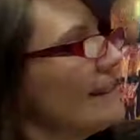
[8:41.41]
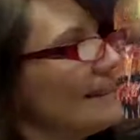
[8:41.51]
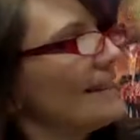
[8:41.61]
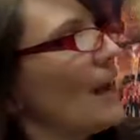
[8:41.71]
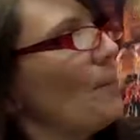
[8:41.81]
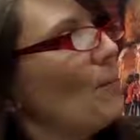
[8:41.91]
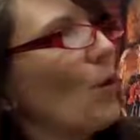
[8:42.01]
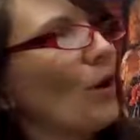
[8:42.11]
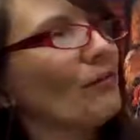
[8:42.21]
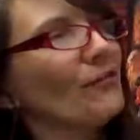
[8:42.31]
some
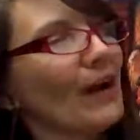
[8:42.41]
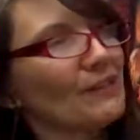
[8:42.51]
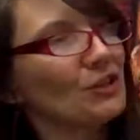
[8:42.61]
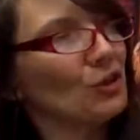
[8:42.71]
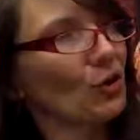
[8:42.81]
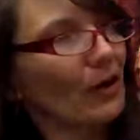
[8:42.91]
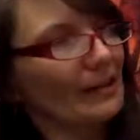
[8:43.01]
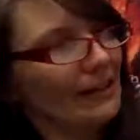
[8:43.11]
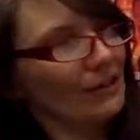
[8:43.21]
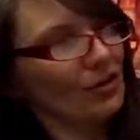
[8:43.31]
more friends
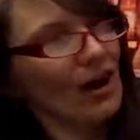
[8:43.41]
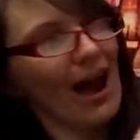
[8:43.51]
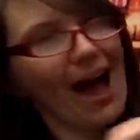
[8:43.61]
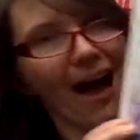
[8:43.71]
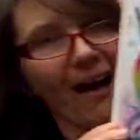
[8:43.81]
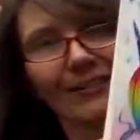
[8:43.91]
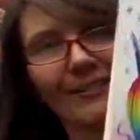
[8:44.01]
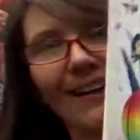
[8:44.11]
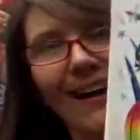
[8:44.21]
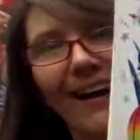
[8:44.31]
join the
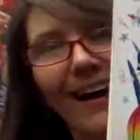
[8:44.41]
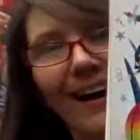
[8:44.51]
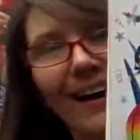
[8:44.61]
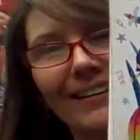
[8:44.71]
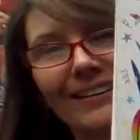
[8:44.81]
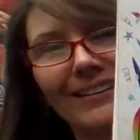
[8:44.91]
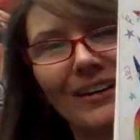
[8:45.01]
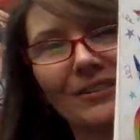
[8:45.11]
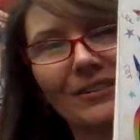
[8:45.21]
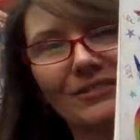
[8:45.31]
crowd. Ah, look at
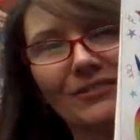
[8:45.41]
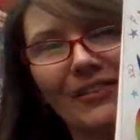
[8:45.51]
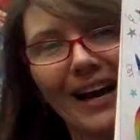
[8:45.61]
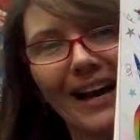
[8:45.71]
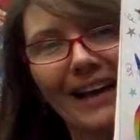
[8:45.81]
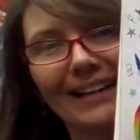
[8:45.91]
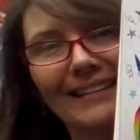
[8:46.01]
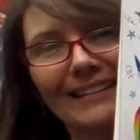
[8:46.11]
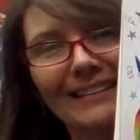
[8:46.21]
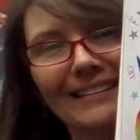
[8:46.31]
all those
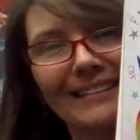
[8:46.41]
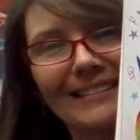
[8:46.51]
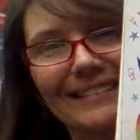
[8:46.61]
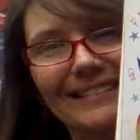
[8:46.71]
friends.